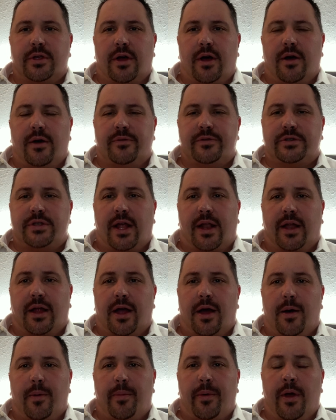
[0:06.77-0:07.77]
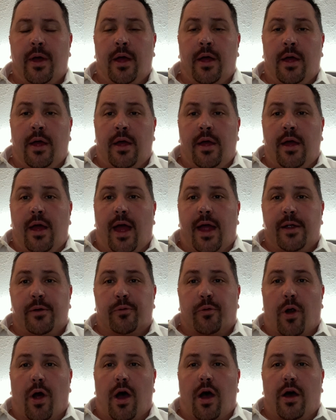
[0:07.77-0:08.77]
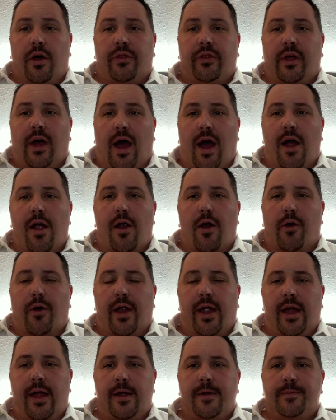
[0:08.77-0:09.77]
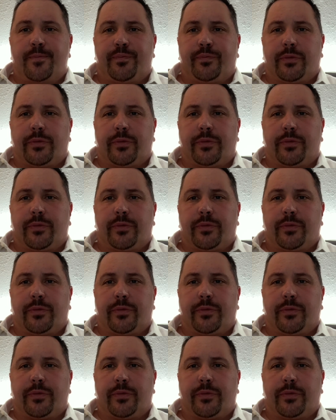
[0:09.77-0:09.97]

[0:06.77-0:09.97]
of setting up a Roth IRA.